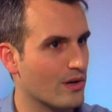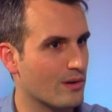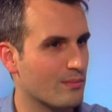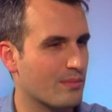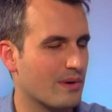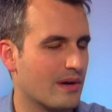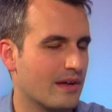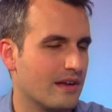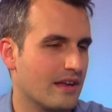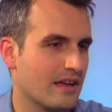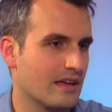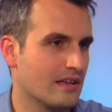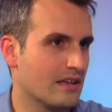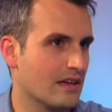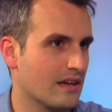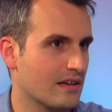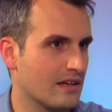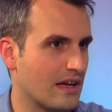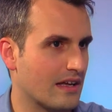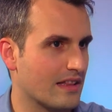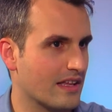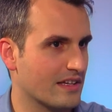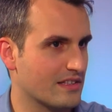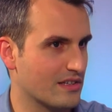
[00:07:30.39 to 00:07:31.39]
but
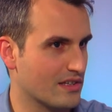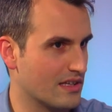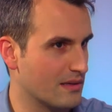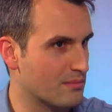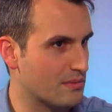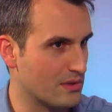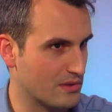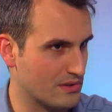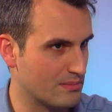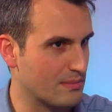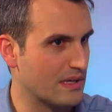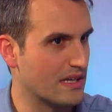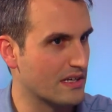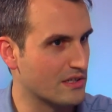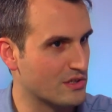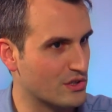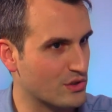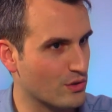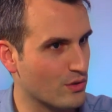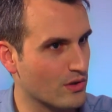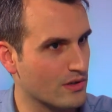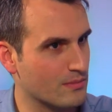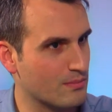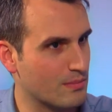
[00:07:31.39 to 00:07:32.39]
I like to keep those meetings
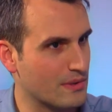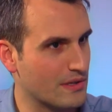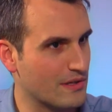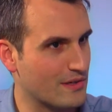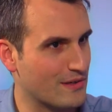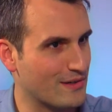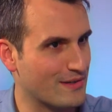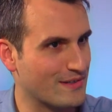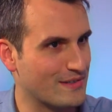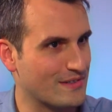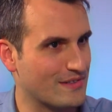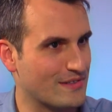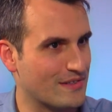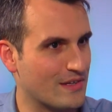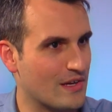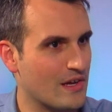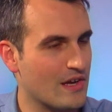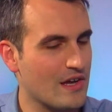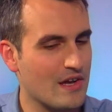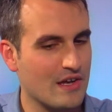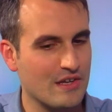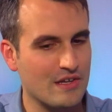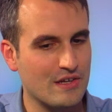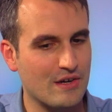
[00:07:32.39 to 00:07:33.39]
short because,
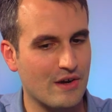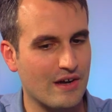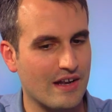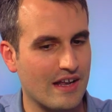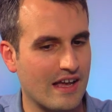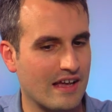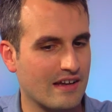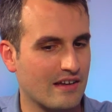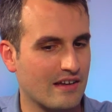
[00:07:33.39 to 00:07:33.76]
and if